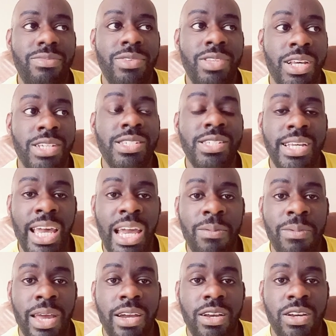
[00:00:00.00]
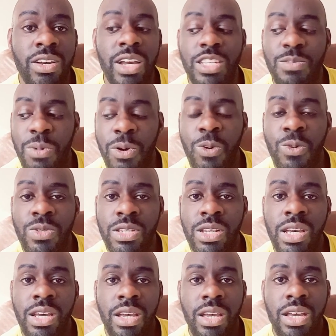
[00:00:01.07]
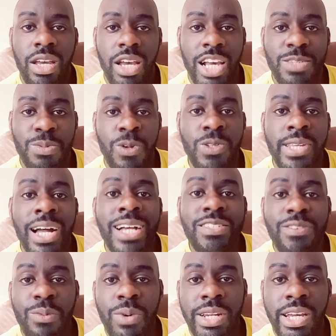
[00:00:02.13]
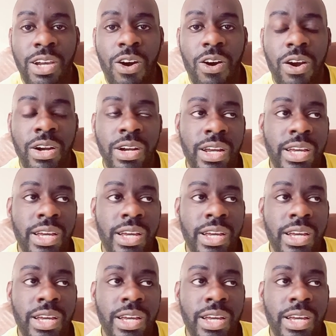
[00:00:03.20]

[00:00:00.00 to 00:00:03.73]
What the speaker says: this is a game that could expose Dallas for what they are.